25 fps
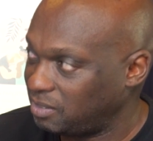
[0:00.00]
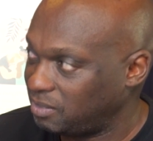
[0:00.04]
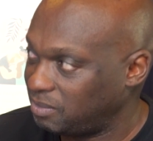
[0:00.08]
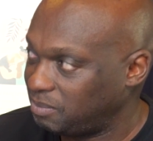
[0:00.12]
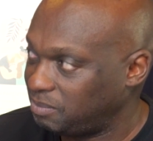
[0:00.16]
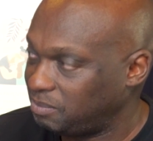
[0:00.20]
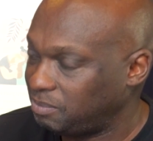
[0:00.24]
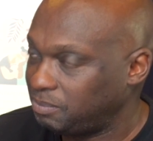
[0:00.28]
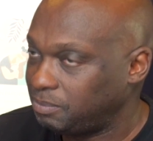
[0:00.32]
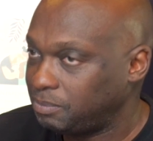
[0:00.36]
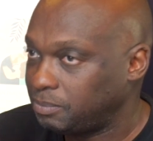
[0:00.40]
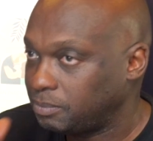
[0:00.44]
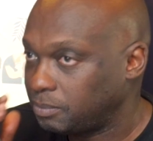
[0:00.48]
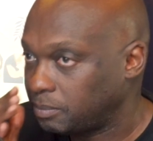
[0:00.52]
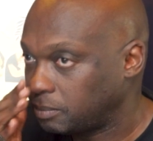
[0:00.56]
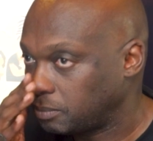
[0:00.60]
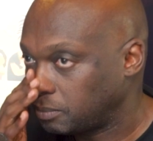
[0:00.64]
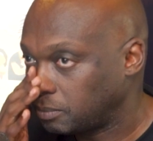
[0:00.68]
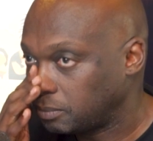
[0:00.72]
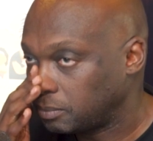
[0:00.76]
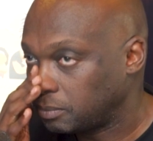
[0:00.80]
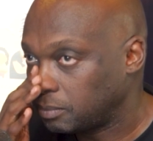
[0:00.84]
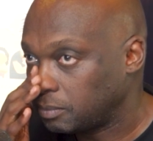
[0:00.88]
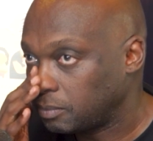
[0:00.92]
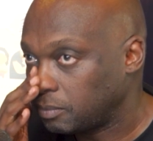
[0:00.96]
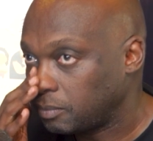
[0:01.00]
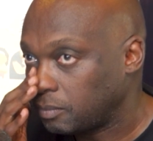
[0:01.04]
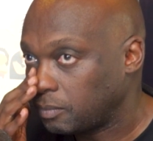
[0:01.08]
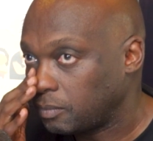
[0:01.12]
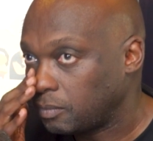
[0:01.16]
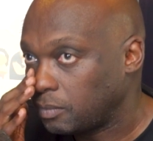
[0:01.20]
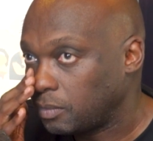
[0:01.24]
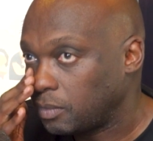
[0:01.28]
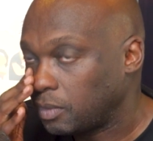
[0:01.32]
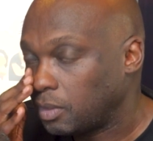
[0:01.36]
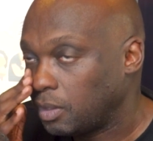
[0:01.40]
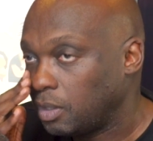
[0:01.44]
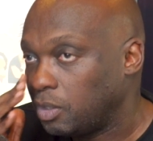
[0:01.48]

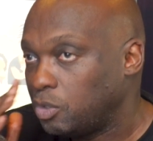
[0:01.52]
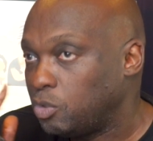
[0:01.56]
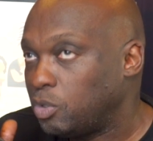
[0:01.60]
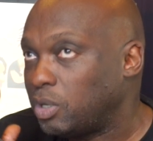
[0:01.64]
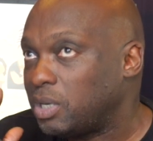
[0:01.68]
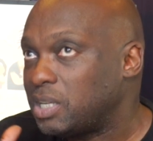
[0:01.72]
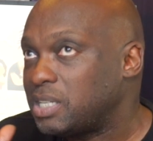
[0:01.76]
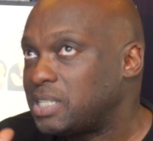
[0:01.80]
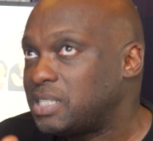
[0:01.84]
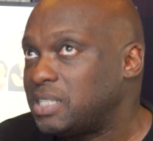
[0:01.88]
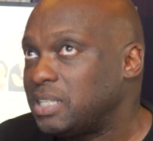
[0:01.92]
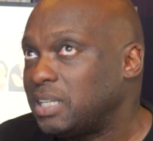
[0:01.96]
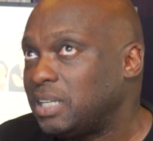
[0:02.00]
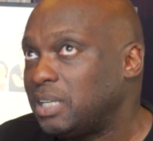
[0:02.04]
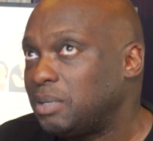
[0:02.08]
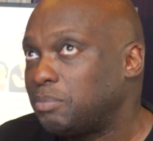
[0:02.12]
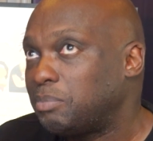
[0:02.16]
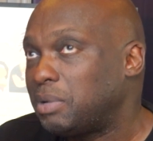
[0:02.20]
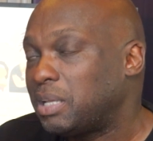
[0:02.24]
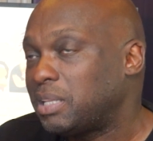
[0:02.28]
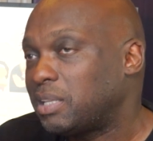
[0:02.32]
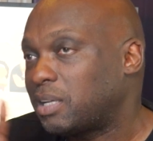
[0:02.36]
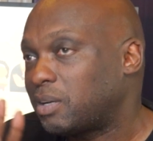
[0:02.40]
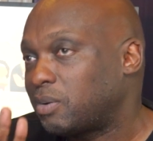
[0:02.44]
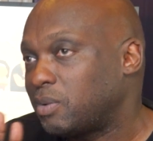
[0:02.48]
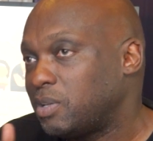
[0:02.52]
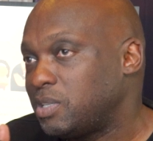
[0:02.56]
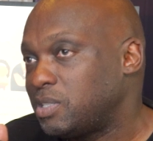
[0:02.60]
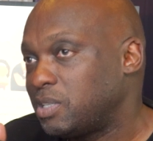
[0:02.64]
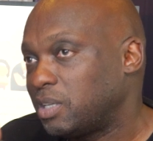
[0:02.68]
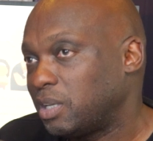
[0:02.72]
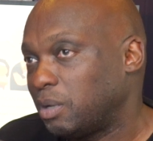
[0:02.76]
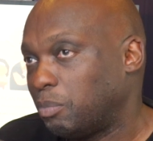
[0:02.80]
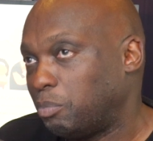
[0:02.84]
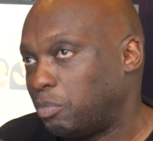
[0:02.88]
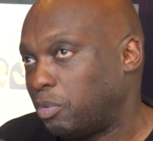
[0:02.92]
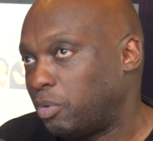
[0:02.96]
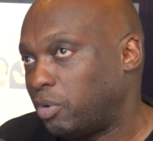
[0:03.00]
You are a single mother
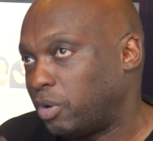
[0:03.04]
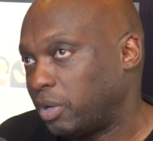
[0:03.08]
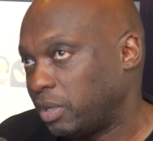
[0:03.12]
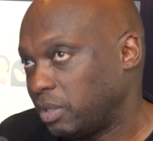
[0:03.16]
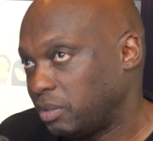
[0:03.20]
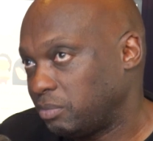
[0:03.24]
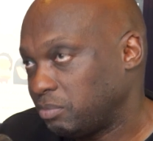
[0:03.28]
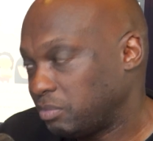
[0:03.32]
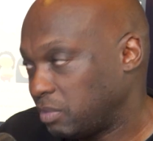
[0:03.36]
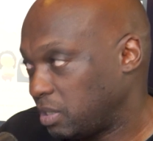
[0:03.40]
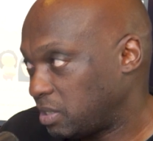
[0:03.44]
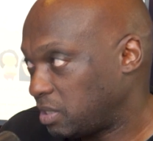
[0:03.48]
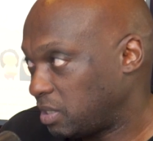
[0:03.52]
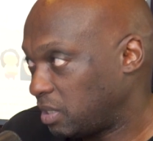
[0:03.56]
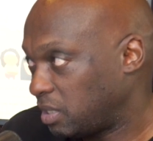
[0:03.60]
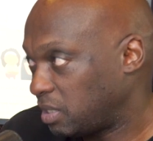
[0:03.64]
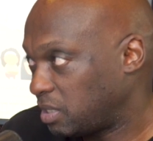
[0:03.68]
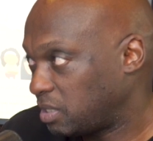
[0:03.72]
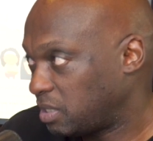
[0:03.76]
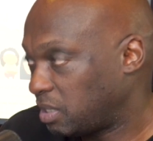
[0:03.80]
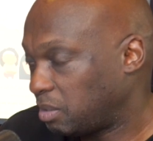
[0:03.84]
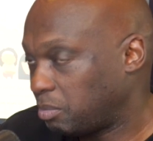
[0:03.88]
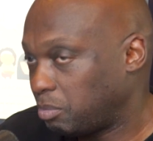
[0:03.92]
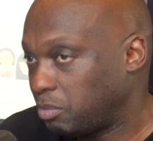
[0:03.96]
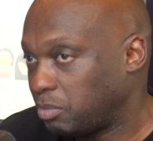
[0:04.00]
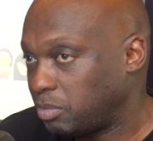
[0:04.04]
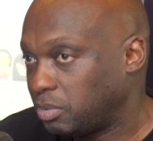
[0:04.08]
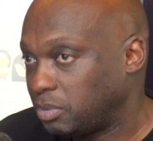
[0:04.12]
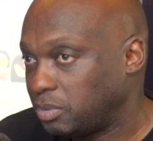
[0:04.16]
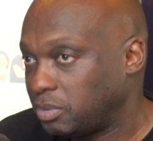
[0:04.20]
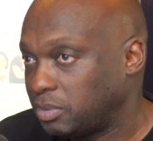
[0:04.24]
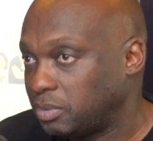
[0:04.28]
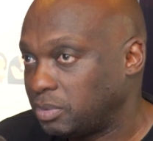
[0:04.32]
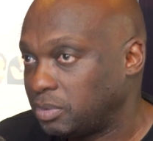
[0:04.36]
raising a boy, as an example.